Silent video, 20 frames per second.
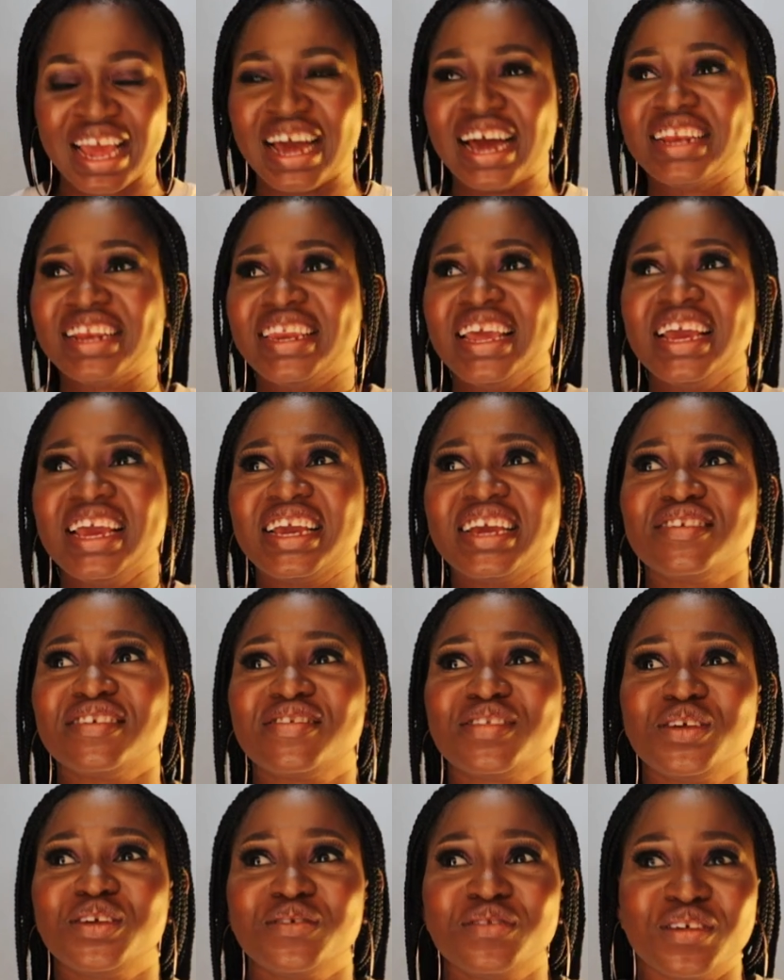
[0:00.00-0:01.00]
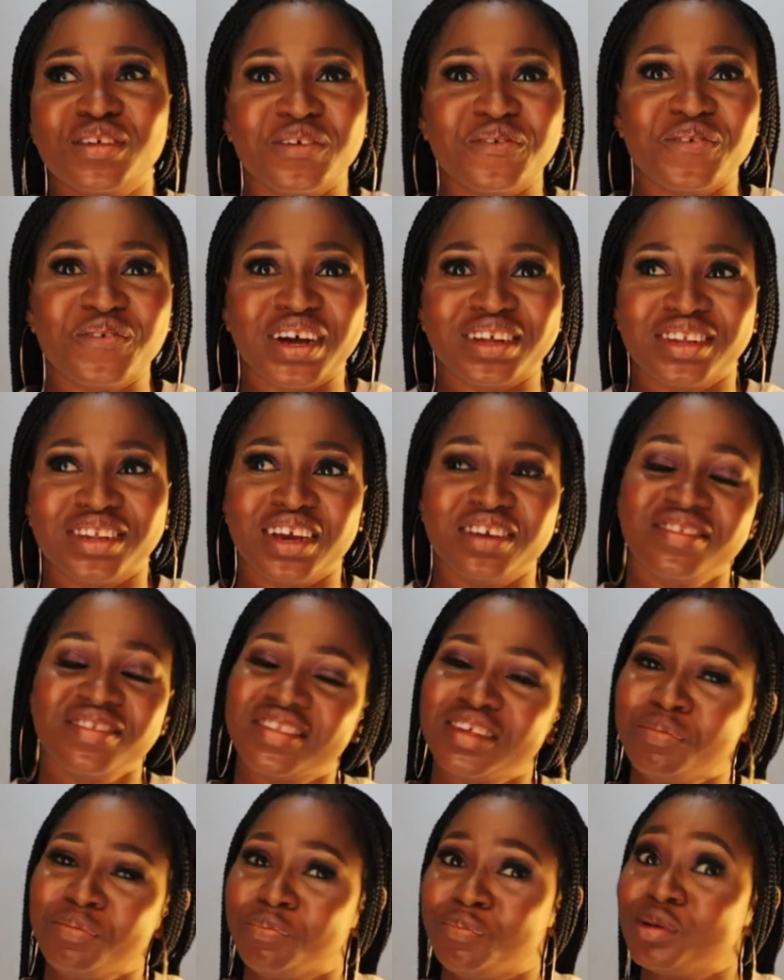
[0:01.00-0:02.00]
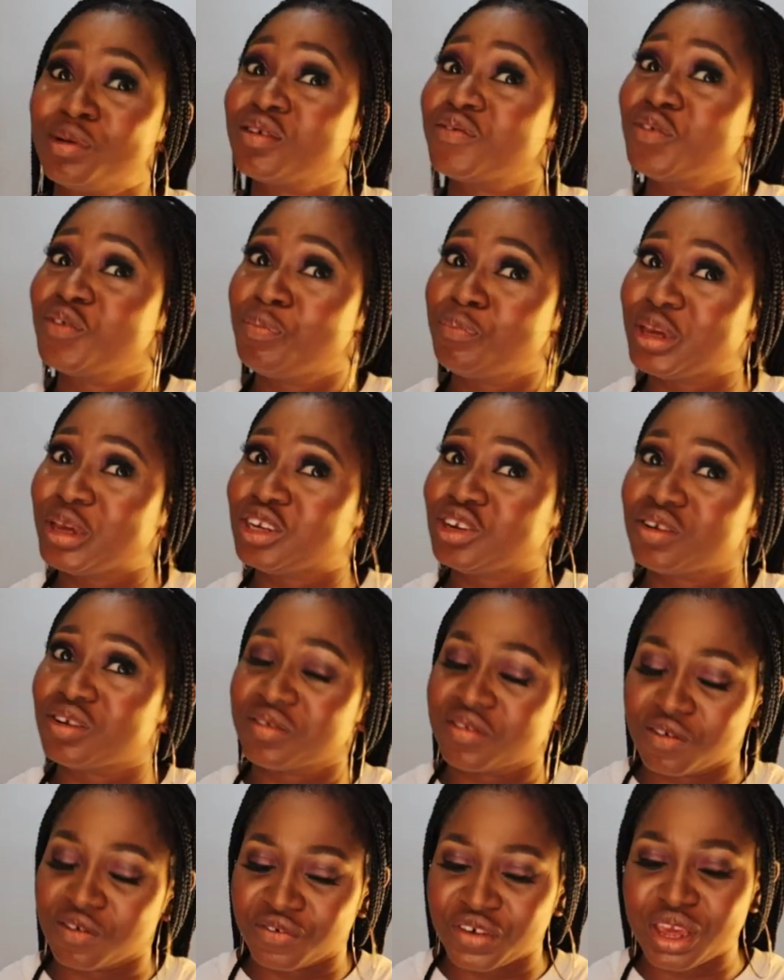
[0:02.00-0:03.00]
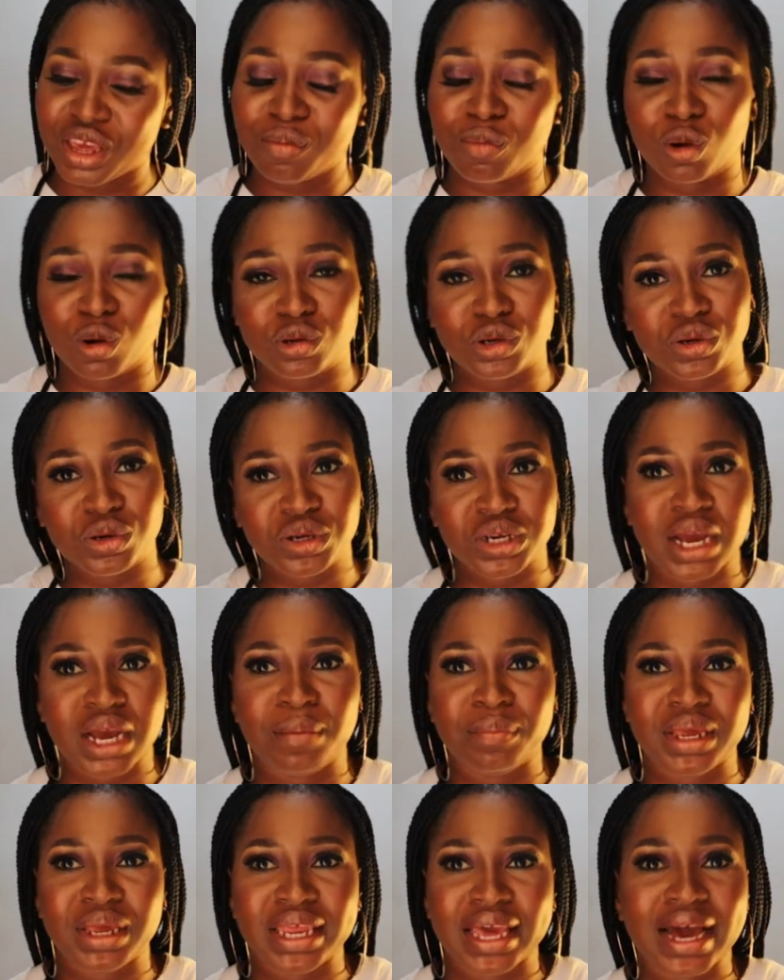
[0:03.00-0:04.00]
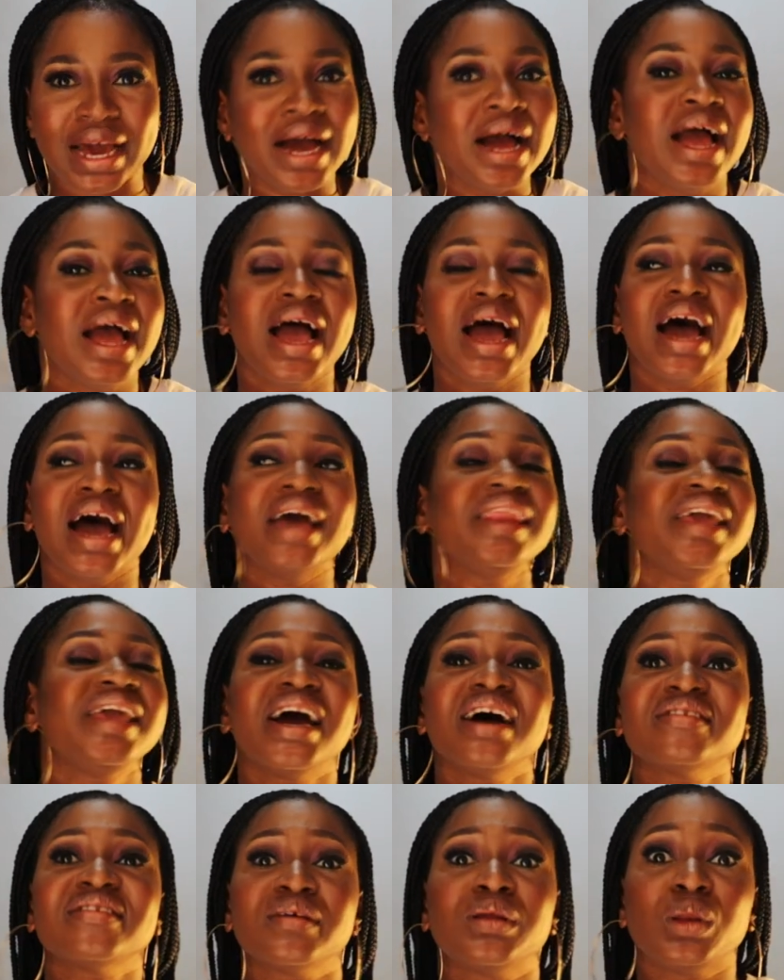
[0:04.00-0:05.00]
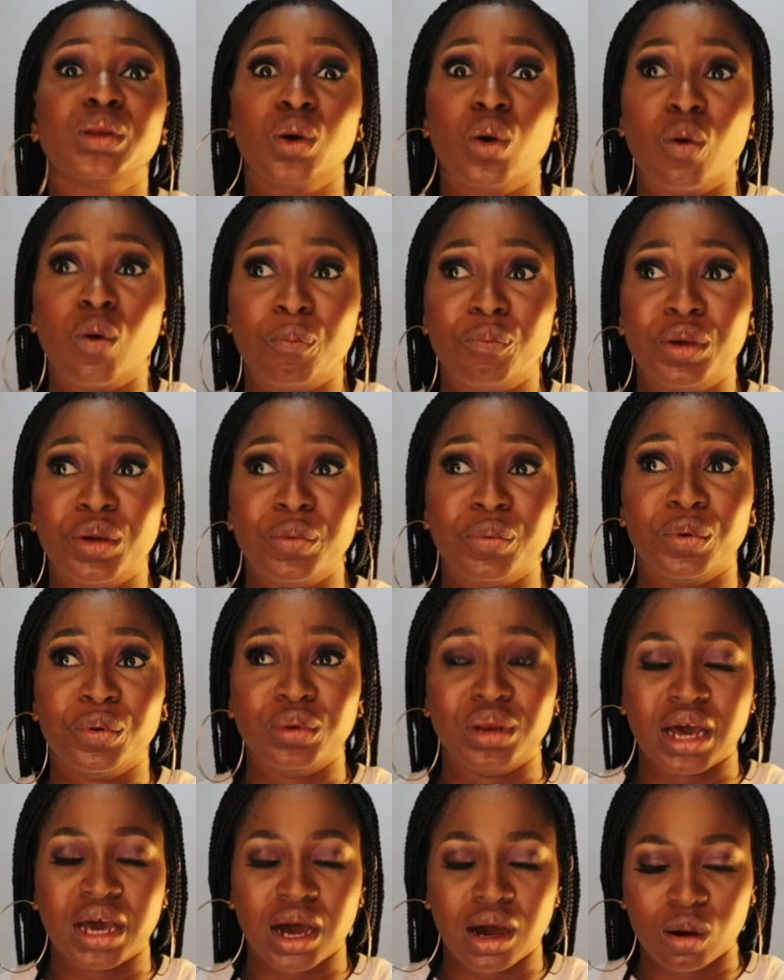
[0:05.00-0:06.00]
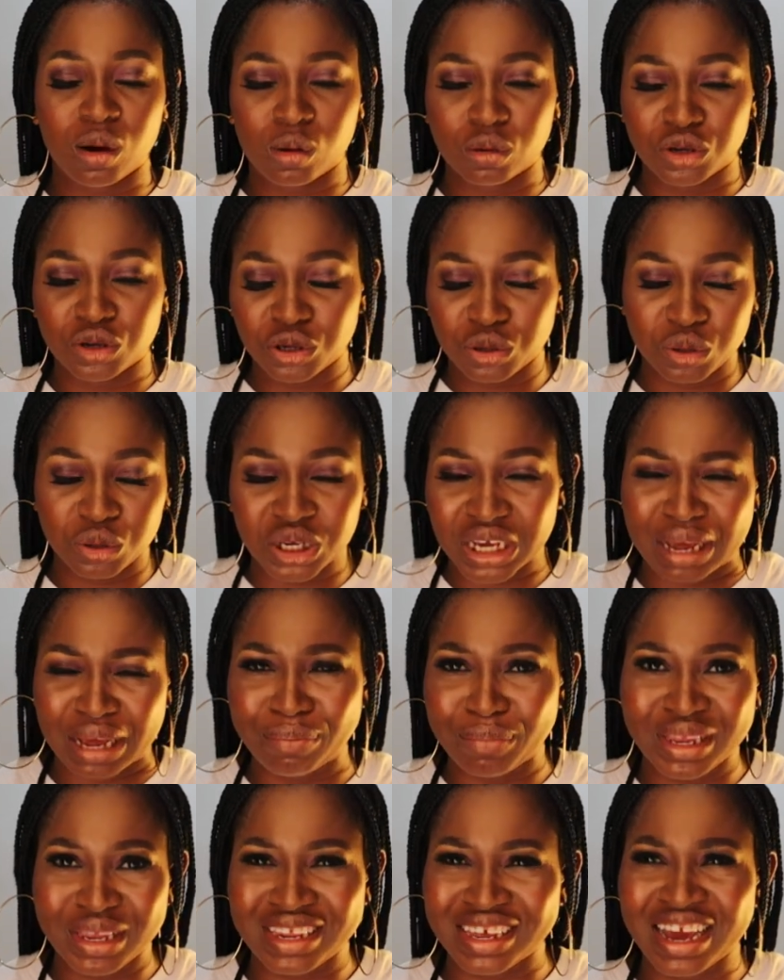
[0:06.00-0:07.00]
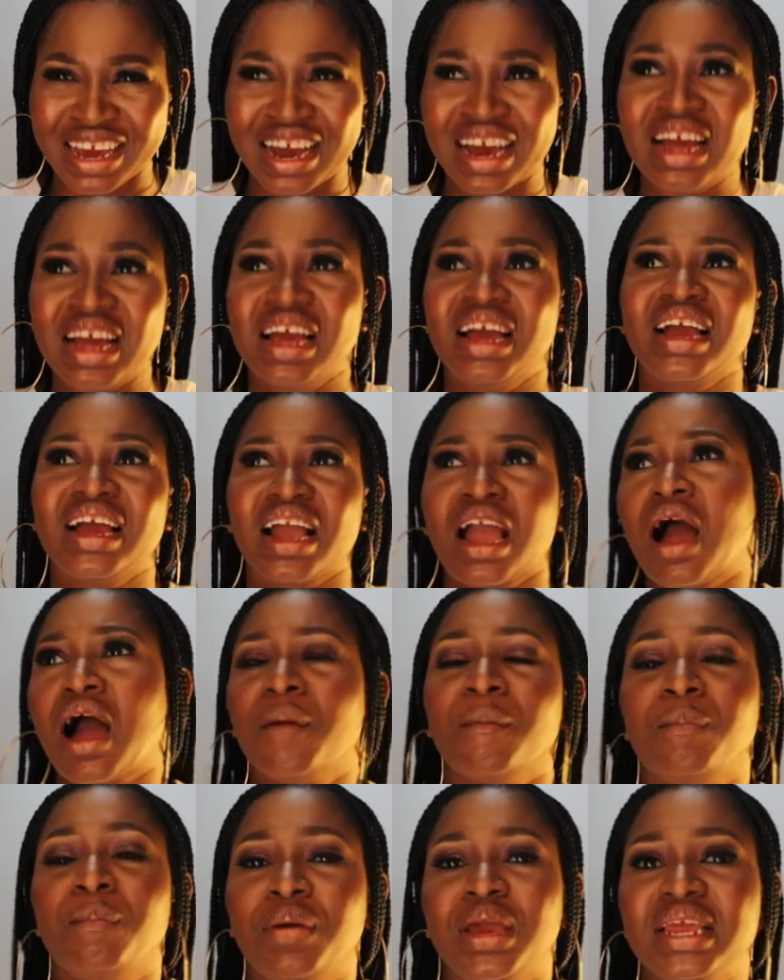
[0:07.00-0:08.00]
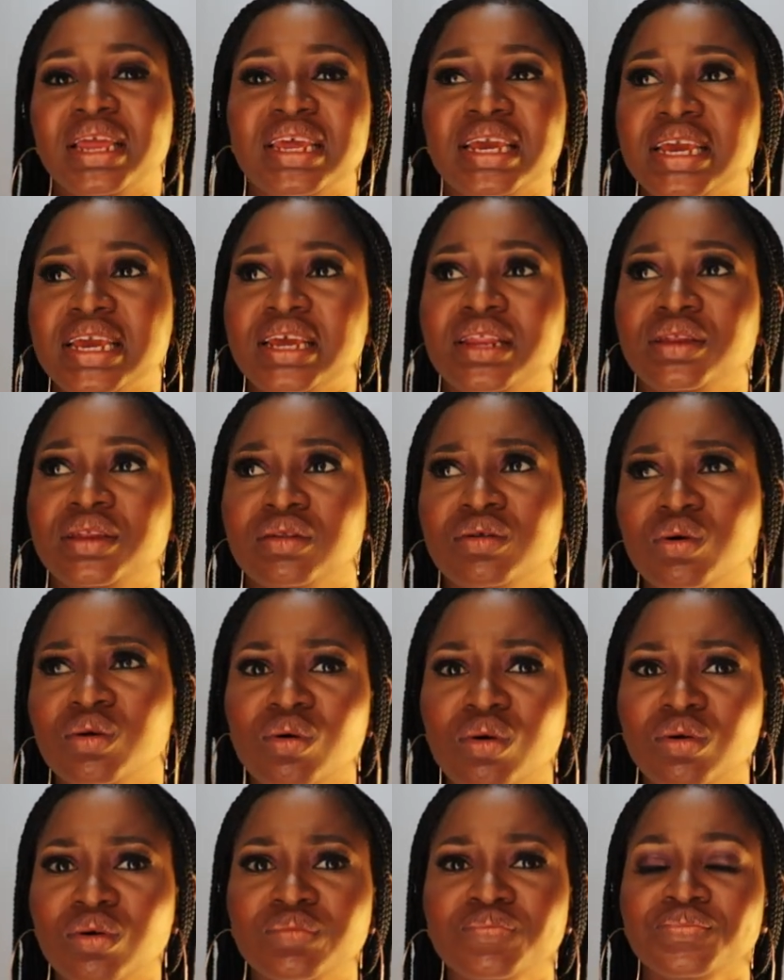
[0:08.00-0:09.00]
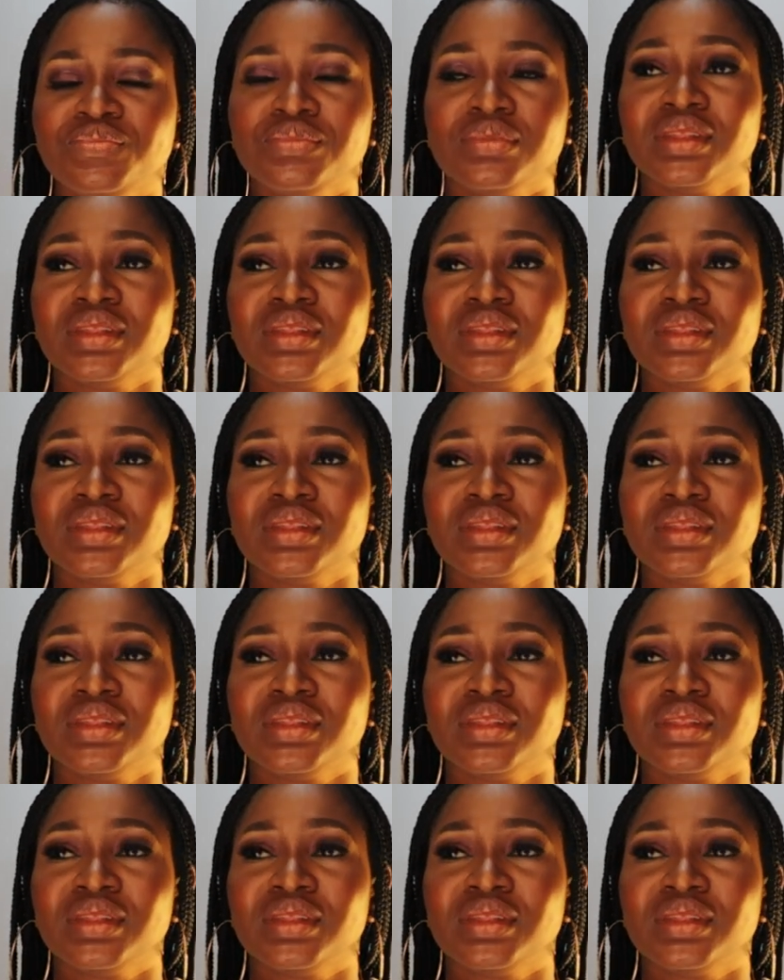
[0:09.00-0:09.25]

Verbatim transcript: I think it's due to the fact that you see beautiful pictures of him on social media and he has a lot of people that are on social media campaigning, you know,